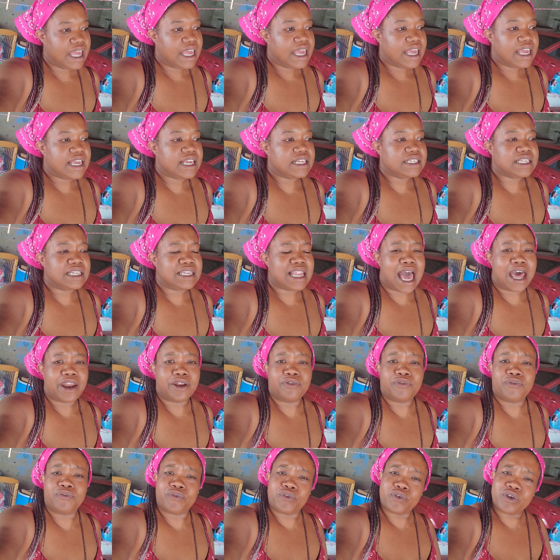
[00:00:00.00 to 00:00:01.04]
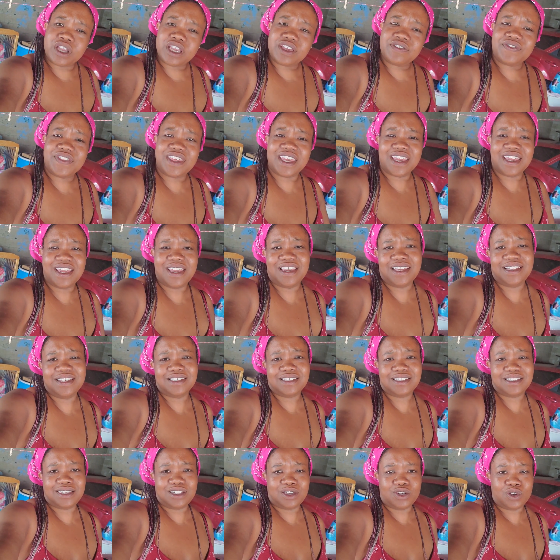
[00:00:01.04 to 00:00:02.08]
It's a lot of free things
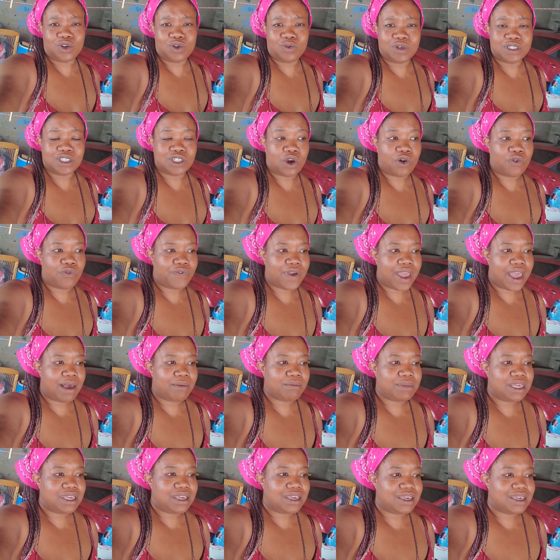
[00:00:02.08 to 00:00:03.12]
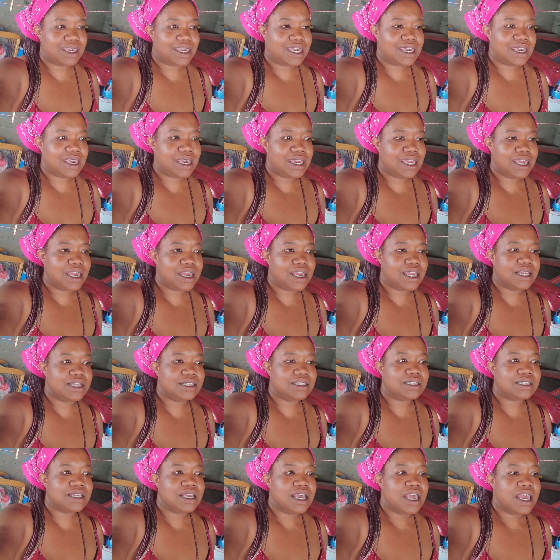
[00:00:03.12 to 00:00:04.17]
to do with your family and kids.